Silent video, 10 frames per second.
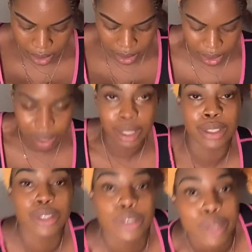
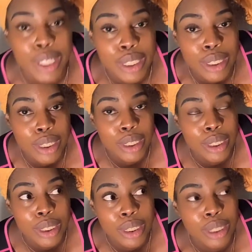Goodness
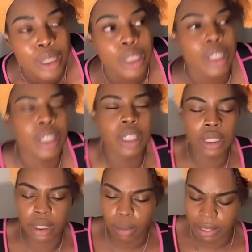gracious.
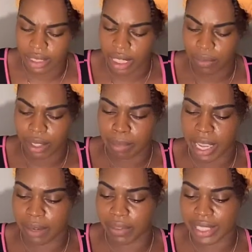Someone's definitely
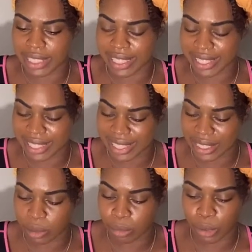manifesting under this
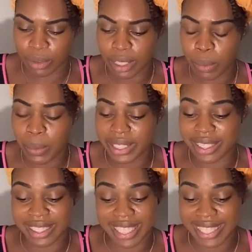new moon. Someone wants
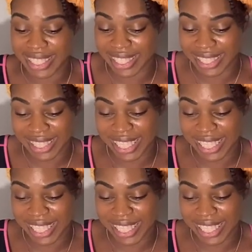justice.